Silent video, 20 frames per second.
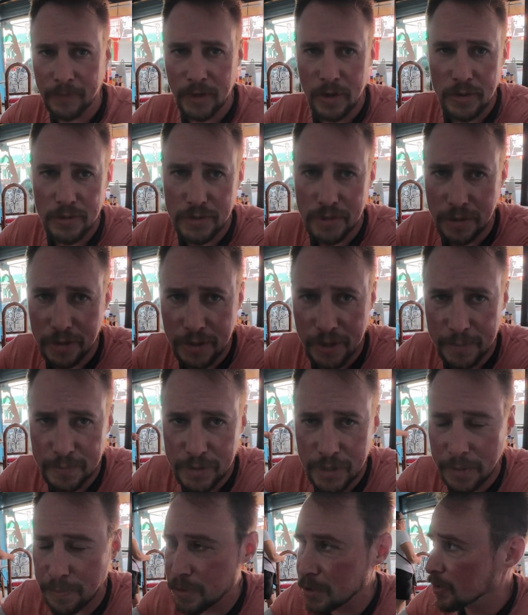those are the thumbs
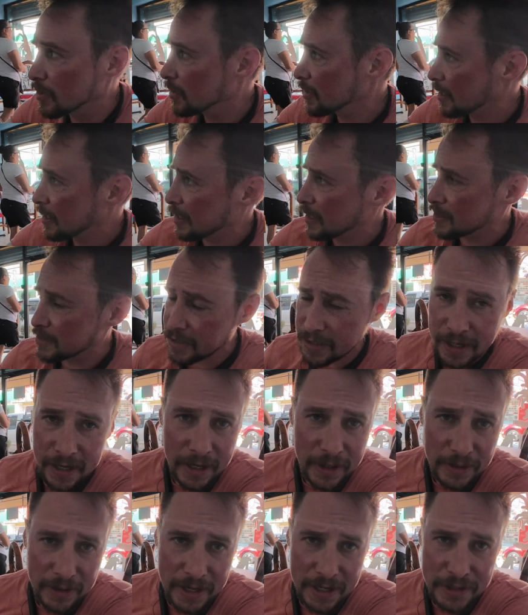up here at
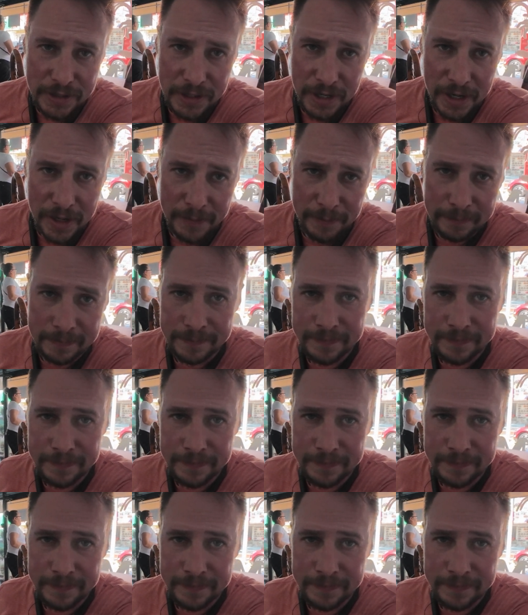LHM.